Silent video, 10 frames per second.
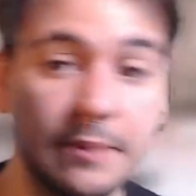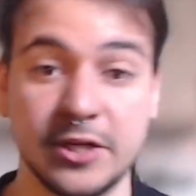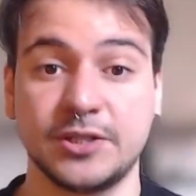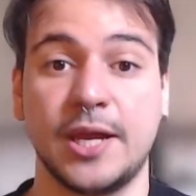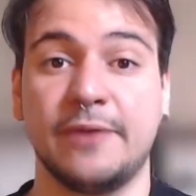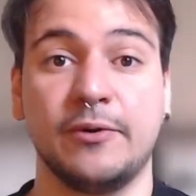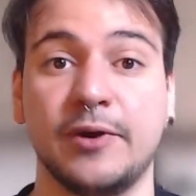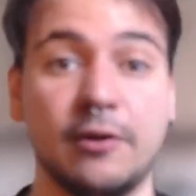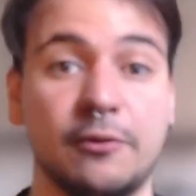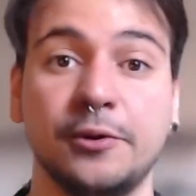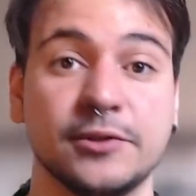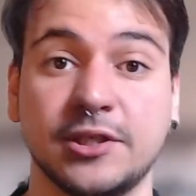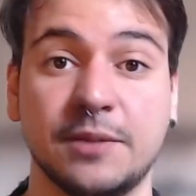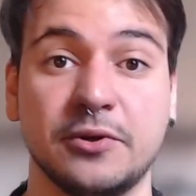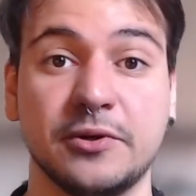by step of how you
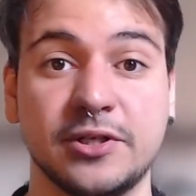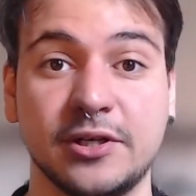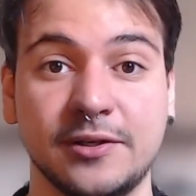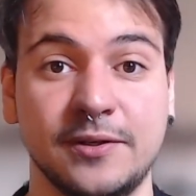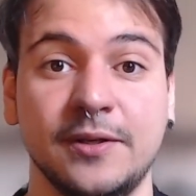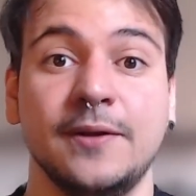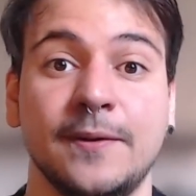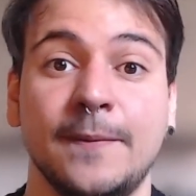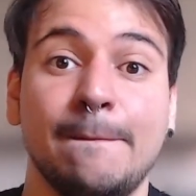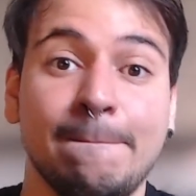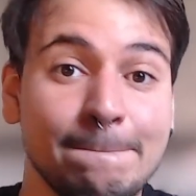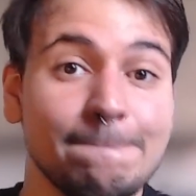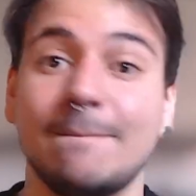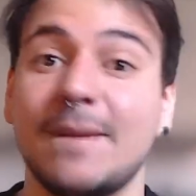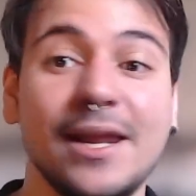set up your guitar.
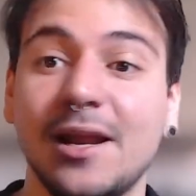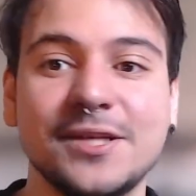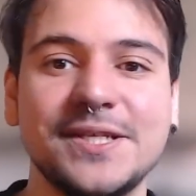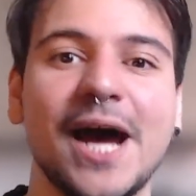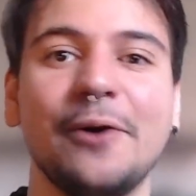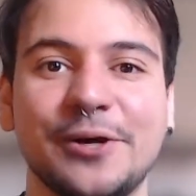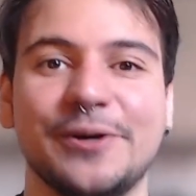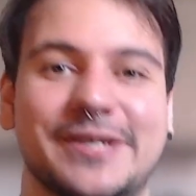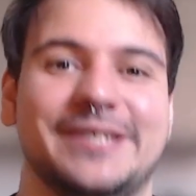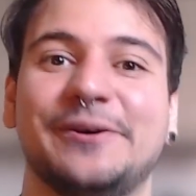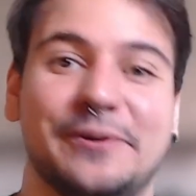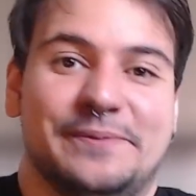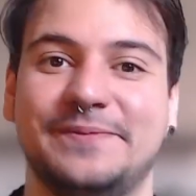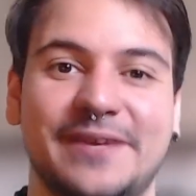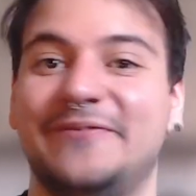And I love the audio, so
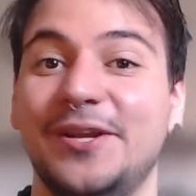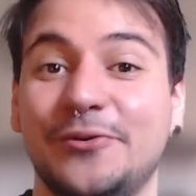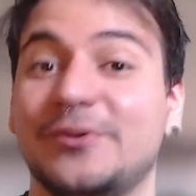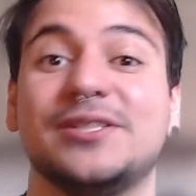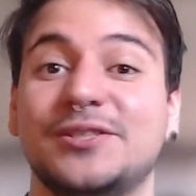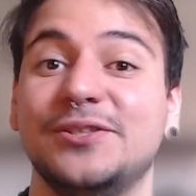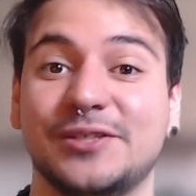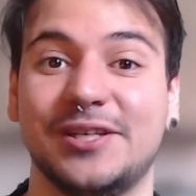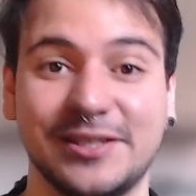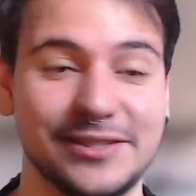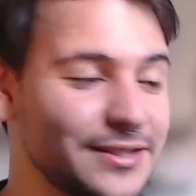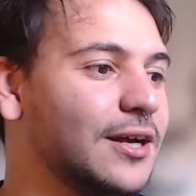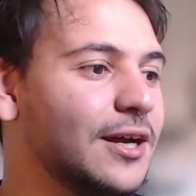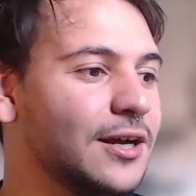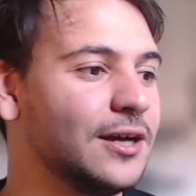the video was useless.
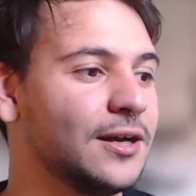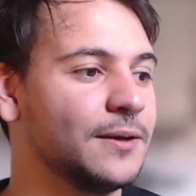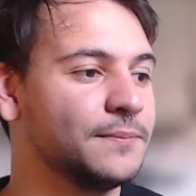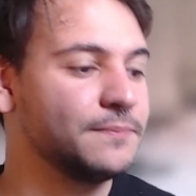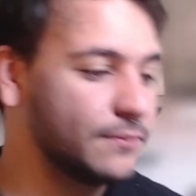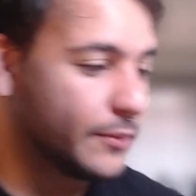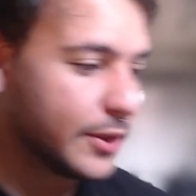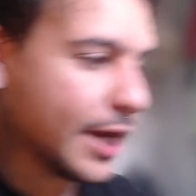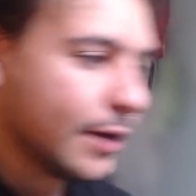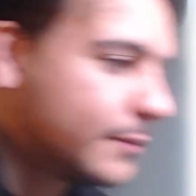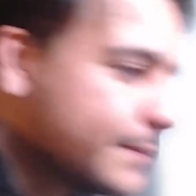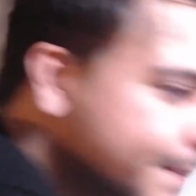But now